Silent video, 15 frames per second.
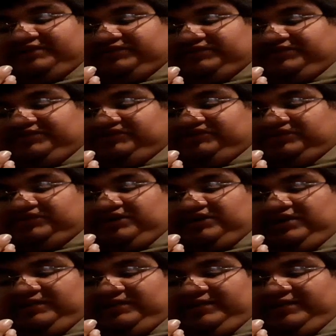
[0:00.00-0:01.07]
3, choose a
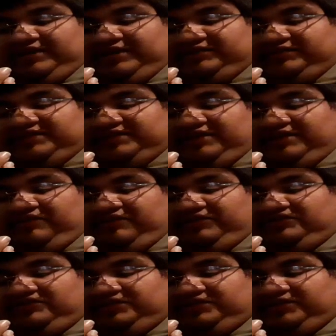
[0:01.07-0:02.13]
column, and send all your
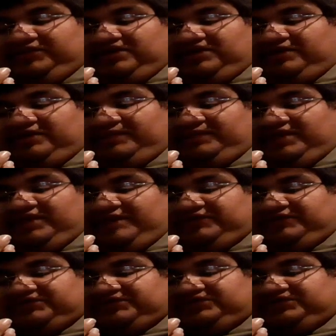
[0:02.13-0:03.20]
unit with the column. If you
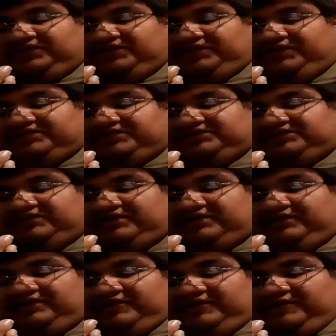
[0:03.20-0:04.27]
stood this unit
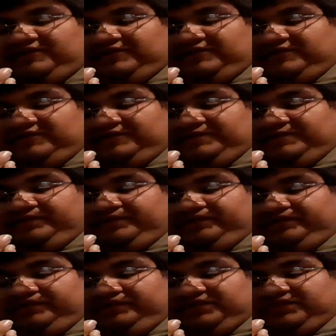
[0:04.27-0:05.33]

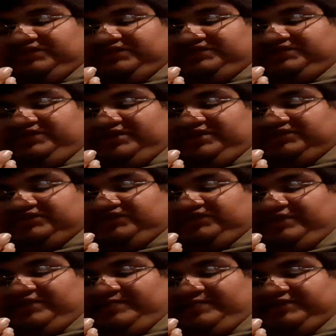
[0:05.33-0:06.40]
gets
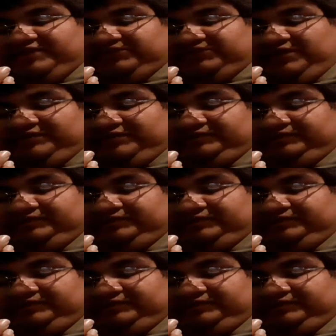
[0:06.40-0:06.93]
drive -1.